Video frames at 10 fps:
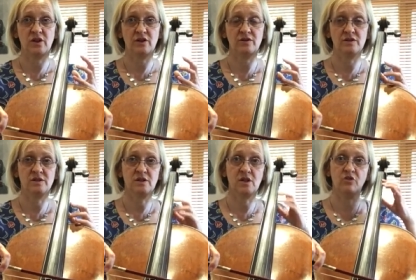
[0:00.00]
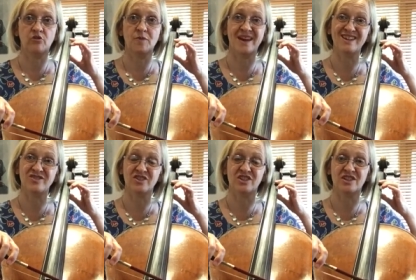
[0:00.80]
notes going from the A
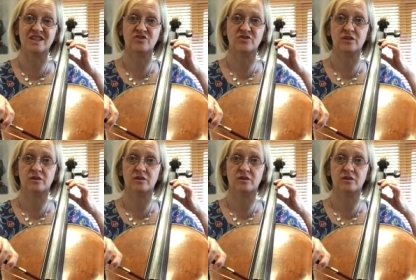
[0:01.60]
string to the D string,